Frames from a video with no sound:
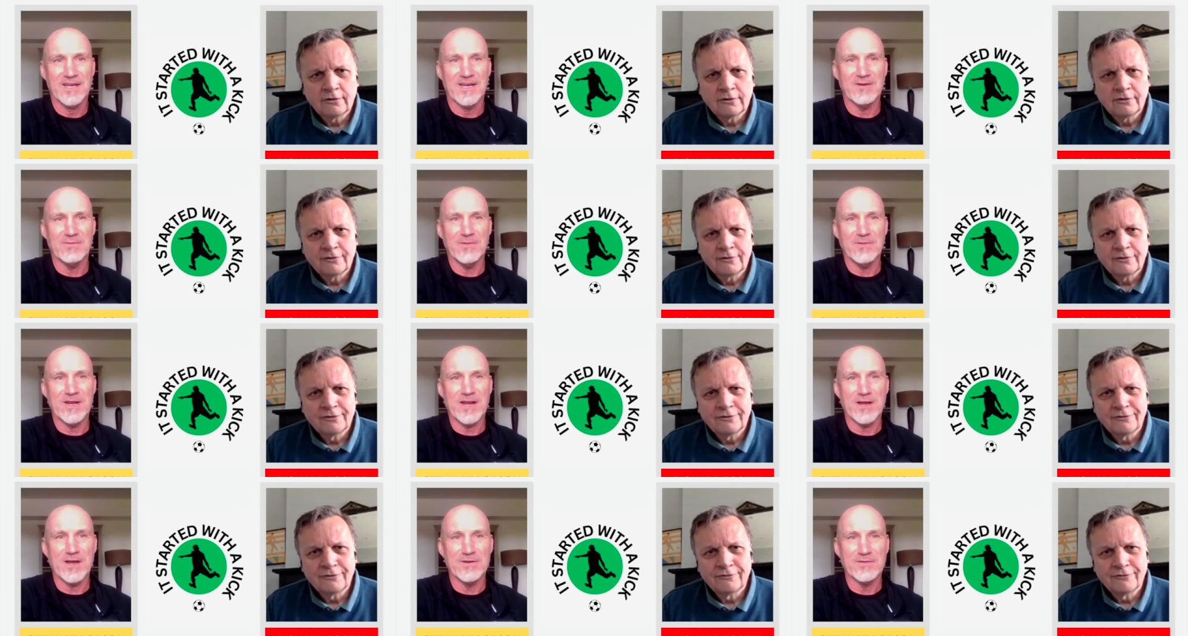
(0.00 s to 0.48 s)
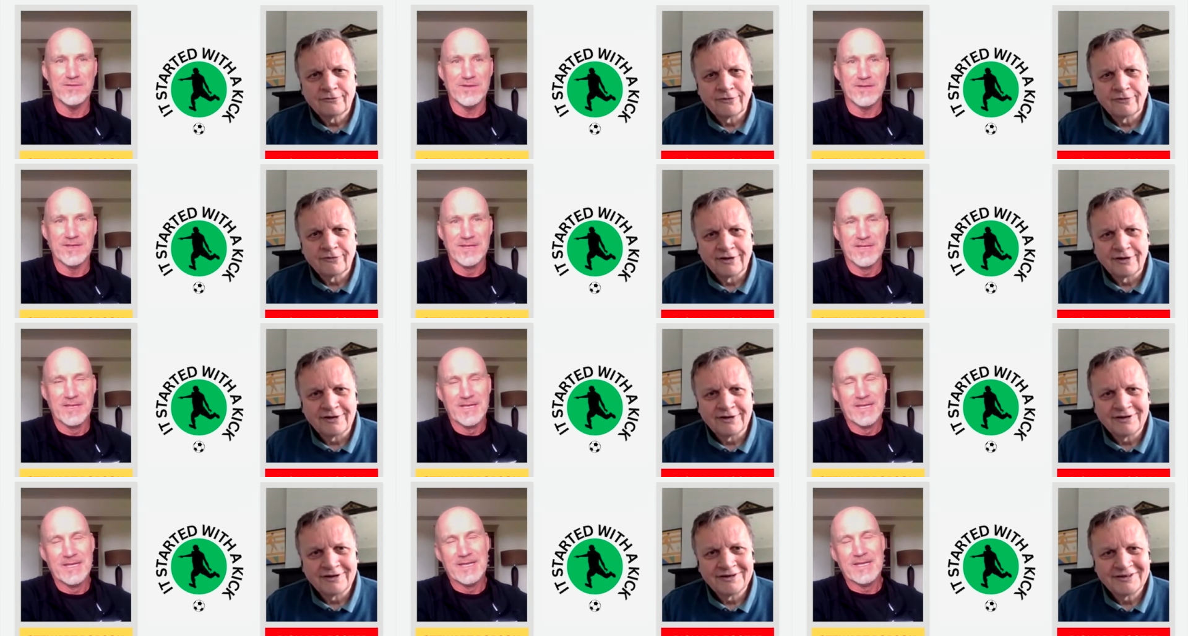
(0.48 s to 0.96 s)
Speaker 1: I went over,
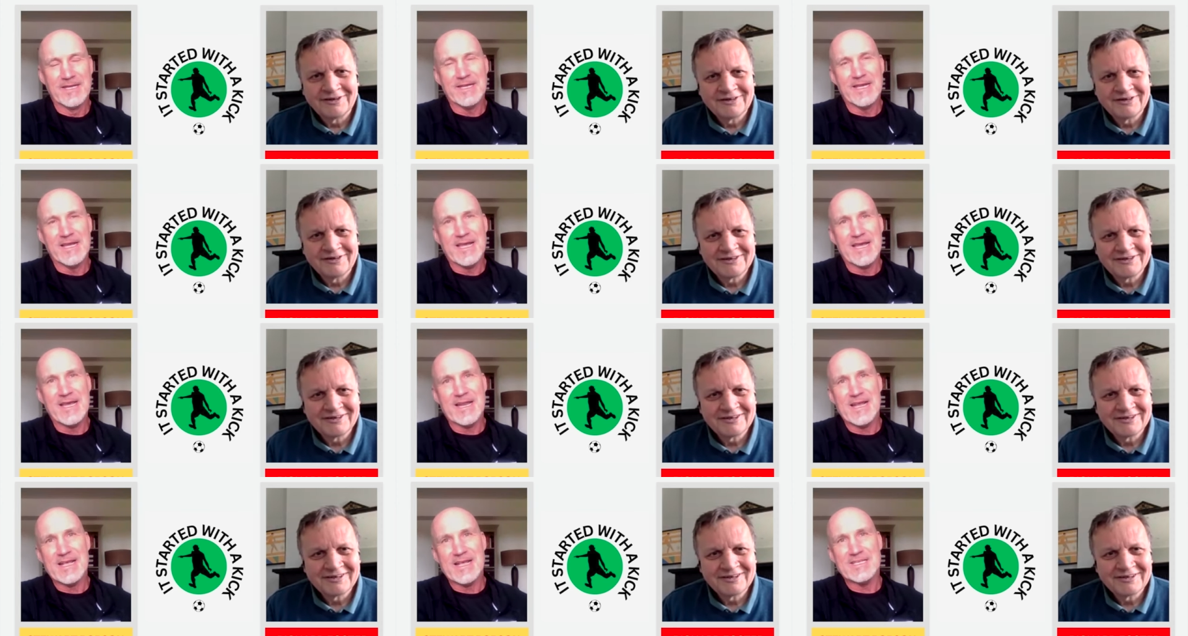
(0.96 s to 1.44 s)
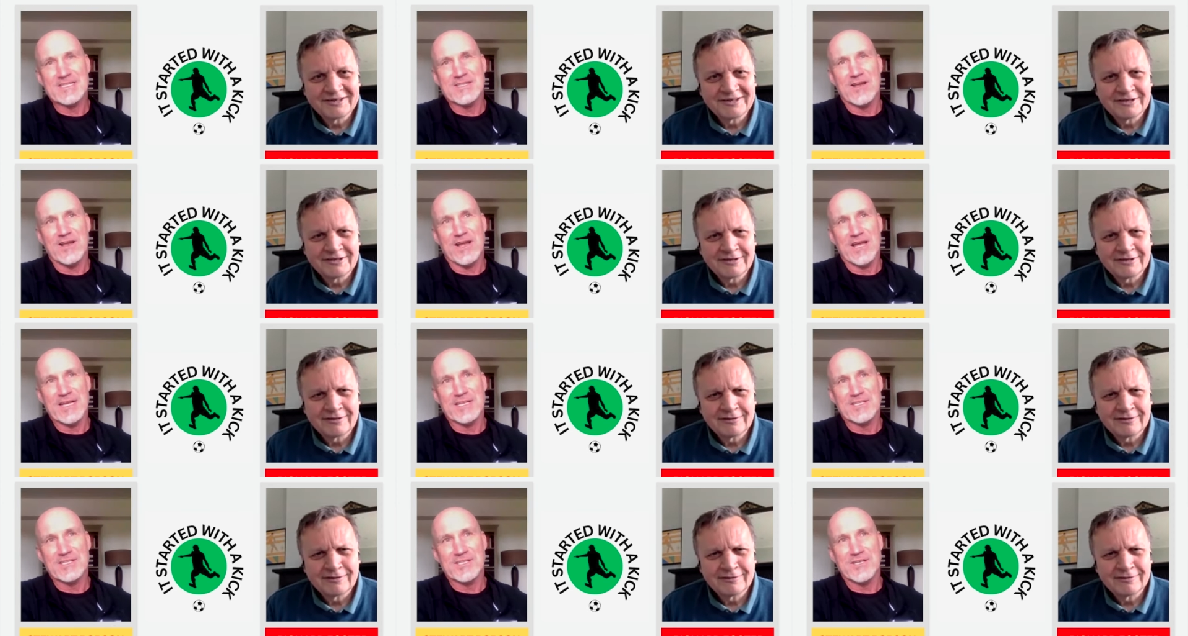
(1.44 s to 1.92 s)
mm-hmm. and as
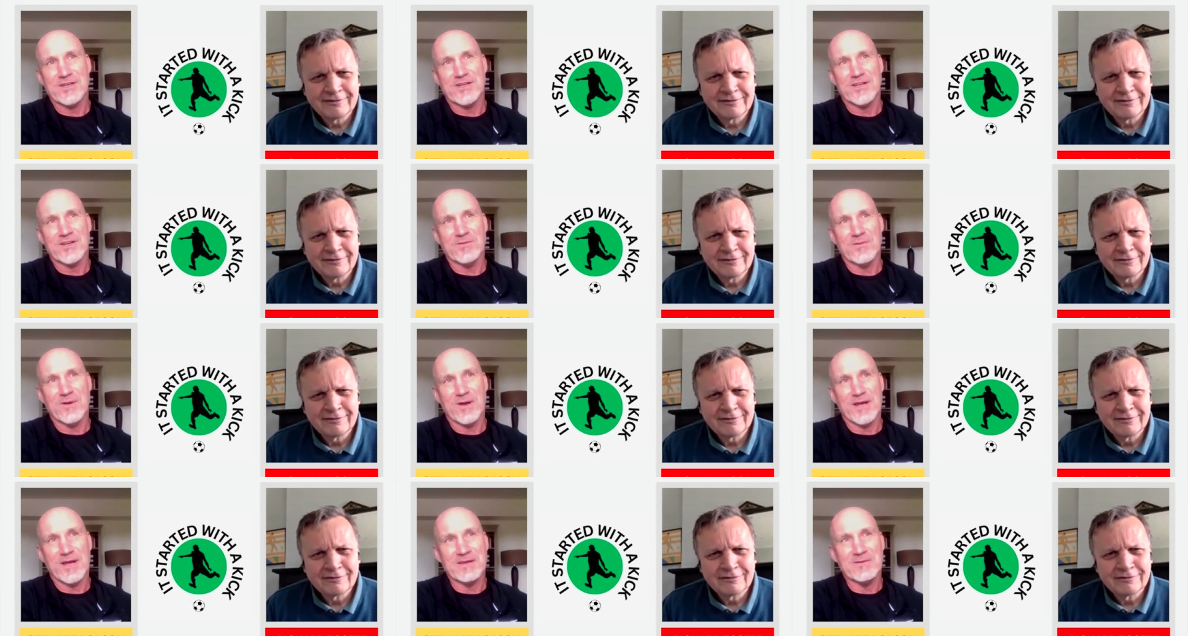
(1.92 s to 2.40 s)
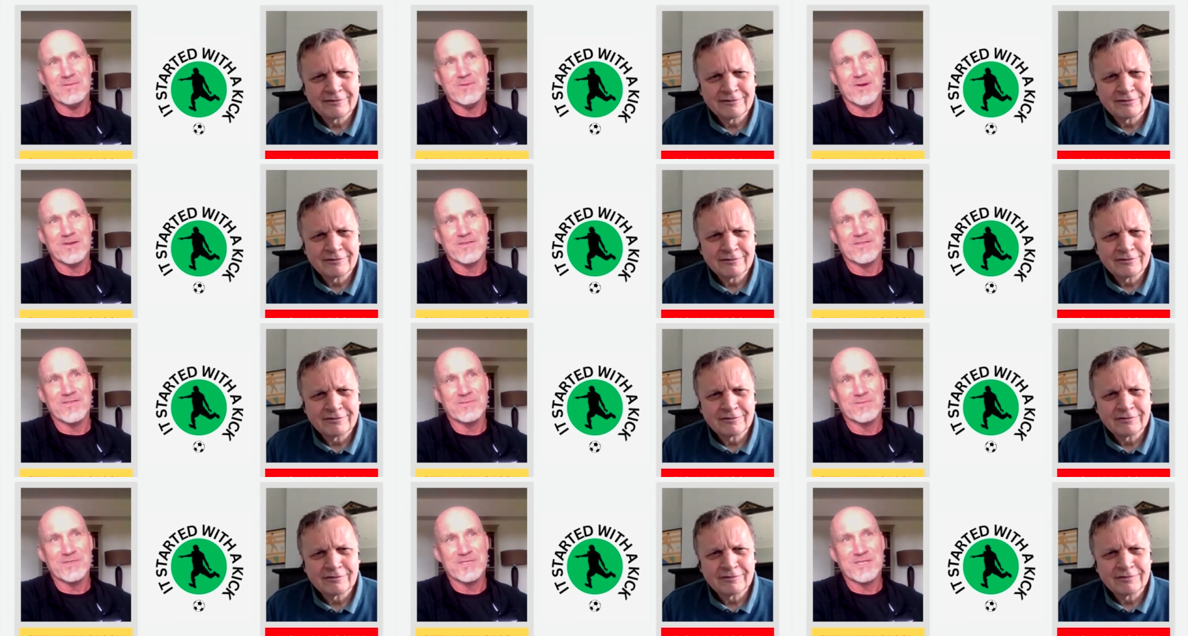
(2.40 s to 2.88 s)
I turned away, one of
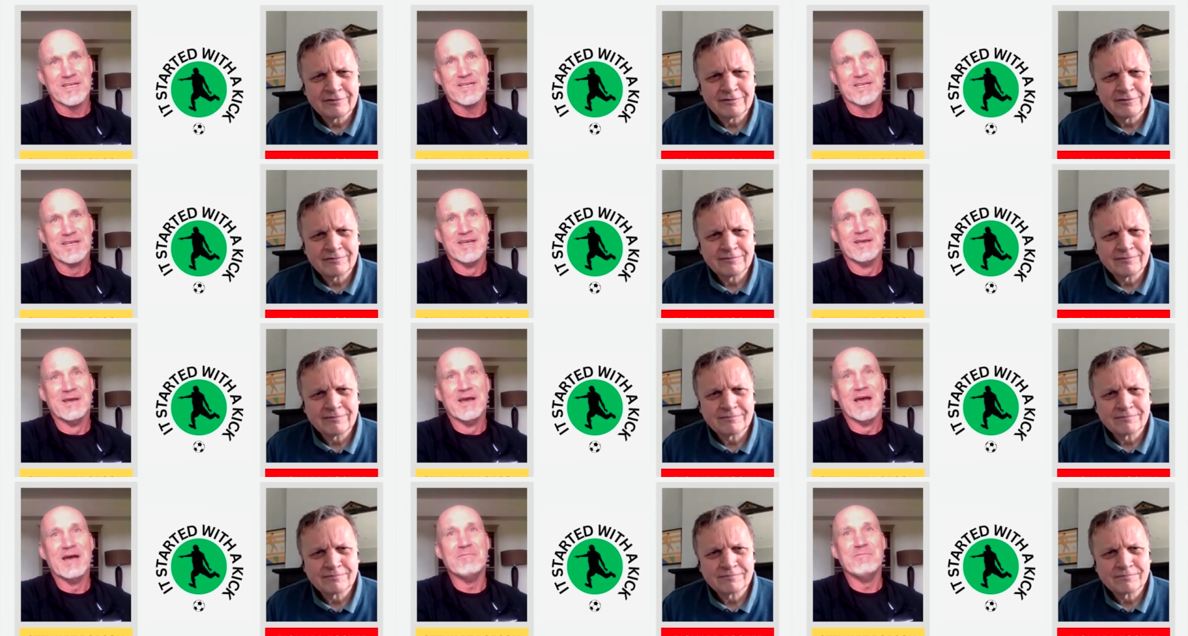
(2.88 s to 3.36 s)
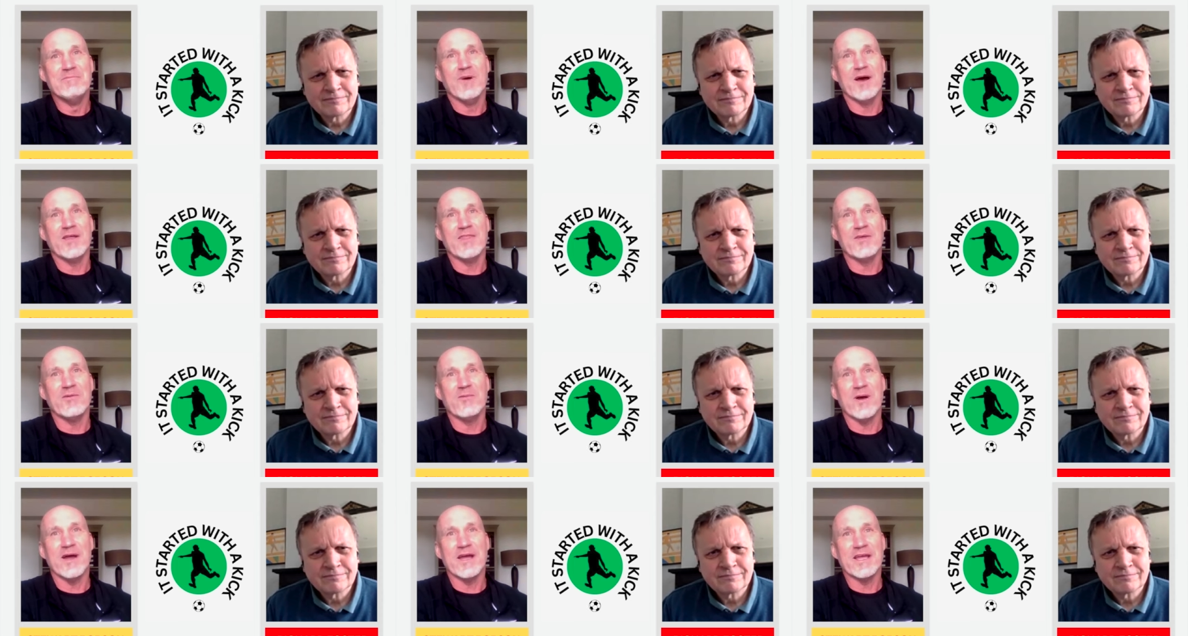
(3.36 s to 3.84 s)
them said, "And by
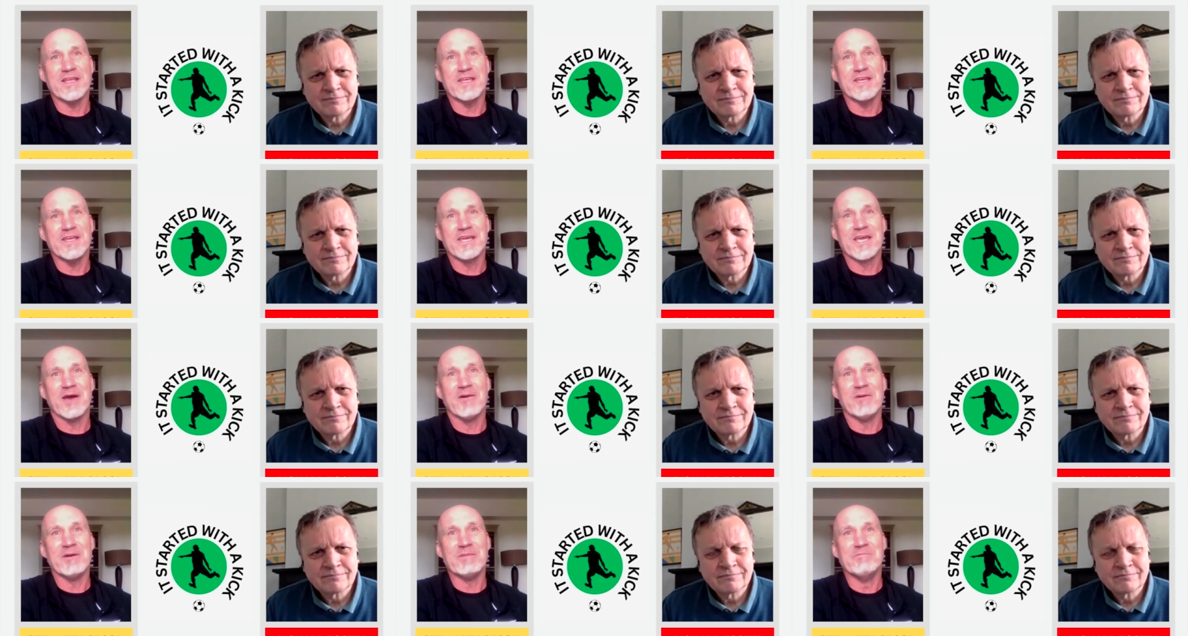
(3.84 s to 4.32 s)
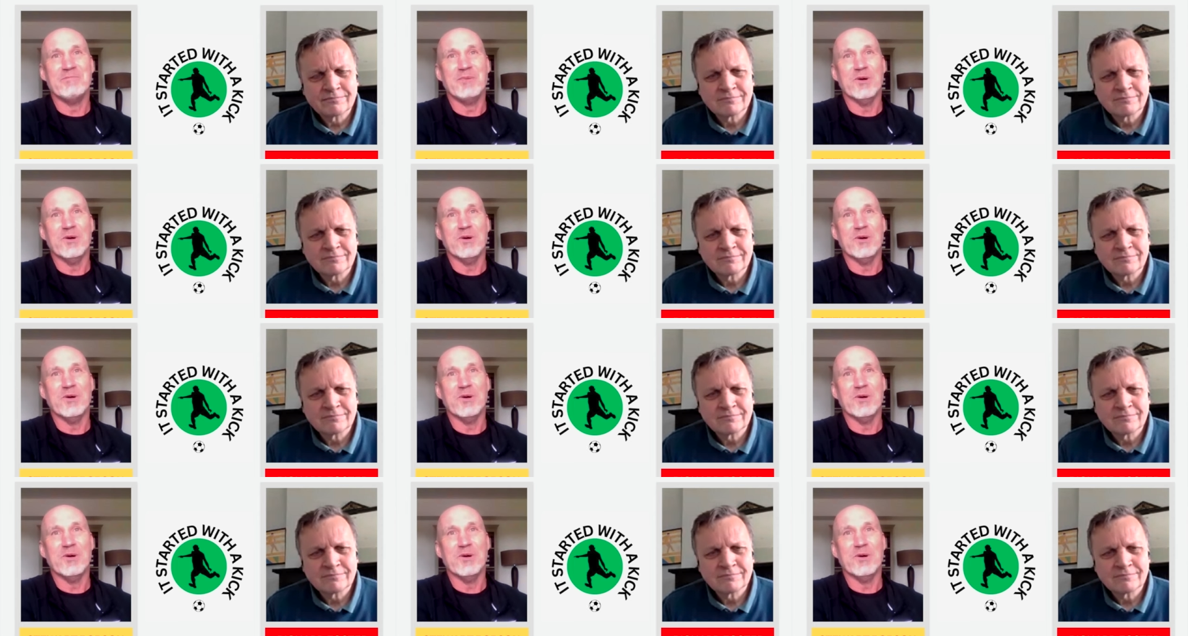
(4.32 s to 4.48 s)
the way, you're going